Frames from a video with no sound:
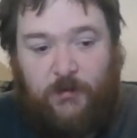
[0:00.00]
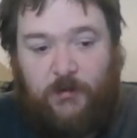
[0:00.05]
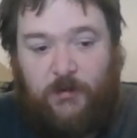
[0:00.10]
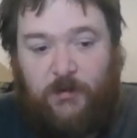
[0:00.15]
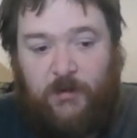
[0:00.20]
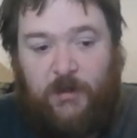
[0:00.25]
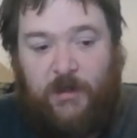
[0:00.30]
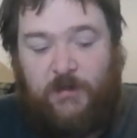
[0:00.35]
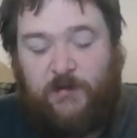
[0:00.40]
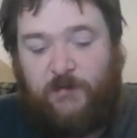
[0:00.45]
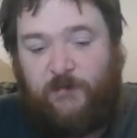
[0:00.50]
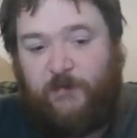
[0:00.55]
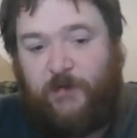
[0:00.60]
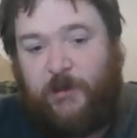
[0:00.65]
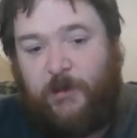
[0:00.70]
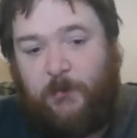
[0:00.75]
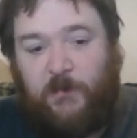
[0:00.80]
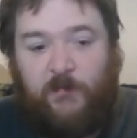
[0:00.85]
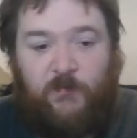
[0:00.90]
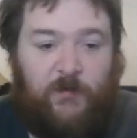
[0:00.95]
Agent
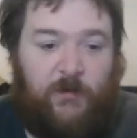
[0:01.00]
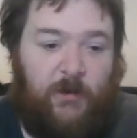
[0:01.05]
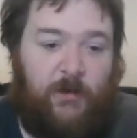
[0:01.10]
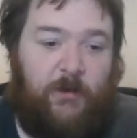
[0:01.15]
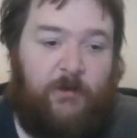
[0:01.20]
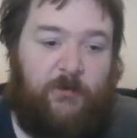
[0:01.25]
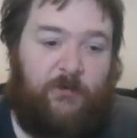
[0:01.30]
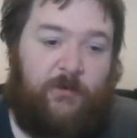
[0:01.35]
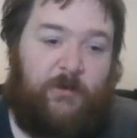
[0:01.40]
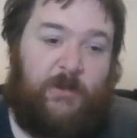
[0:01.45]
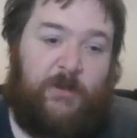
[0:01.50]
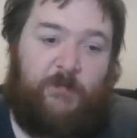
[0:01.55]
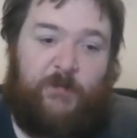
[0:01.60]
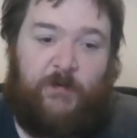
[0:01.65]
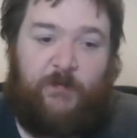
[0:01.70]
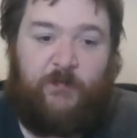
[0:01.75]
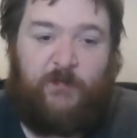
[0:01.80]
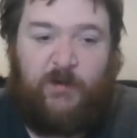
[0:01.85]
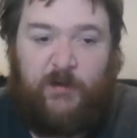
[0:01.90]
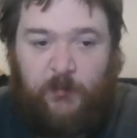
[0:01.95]
Venom, of course, to give
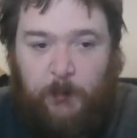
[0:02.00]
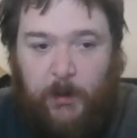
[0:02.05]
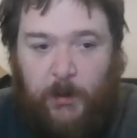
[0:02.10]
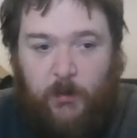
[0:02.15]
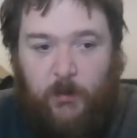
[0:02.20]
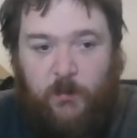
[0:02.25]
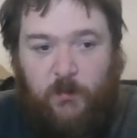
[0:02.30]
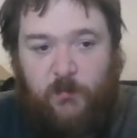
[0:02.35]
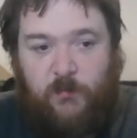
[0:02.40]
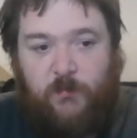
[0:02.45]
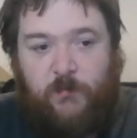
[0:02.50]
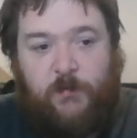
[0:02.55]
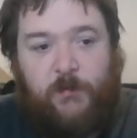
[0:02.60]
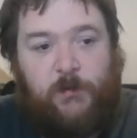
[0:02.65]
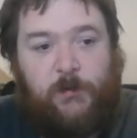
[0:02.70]
everything a power boost.